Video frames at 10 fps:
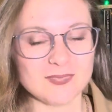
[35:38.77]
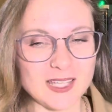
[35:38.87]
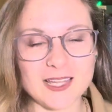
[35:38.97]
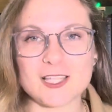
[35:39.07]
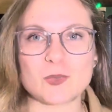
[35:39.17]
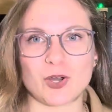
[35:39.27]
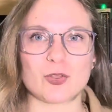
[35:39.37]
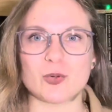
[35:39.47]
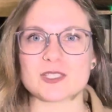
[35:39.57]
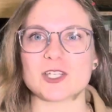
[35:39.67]
that's one of
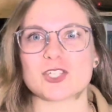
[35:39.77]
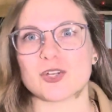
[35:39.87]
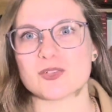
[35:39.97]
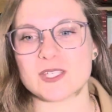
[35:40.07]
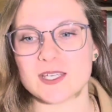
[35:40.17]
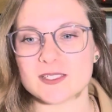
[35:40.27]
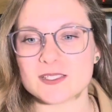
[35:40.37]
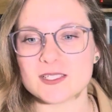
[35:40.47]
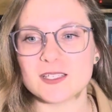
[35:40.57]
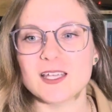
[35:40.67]
the ones I chose,
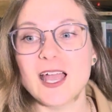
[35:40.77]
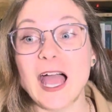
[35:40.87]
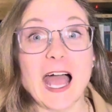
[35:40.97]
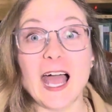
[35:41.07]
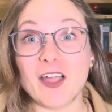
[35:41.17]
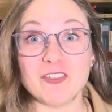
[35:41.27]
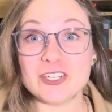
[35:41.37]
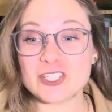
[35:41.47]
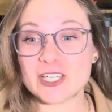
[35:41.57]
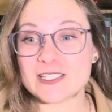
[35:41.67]
and I
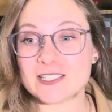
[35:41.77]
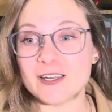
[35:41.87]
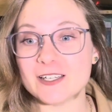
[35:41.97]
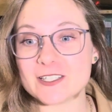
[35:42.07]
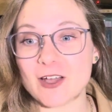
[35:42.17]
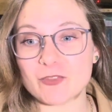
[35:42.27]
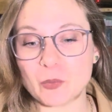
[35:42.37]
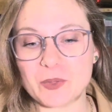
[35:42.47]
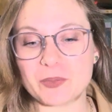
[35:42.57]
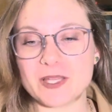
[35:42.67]
finished it. It's done. It's off the
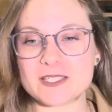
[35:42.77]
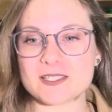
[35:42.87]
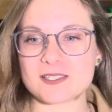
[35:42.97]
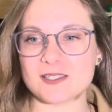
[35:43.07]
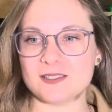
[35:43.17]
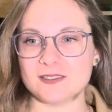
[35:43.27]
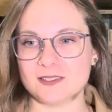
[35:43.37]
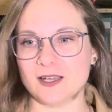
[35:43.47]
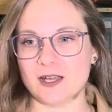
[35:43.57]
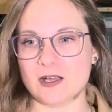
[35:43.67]
whip list.
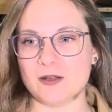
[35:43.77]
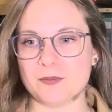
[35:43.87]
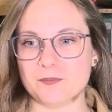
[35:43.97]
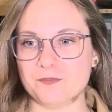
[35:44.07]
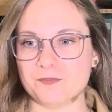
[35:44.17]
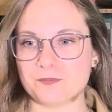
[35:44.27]
Okay,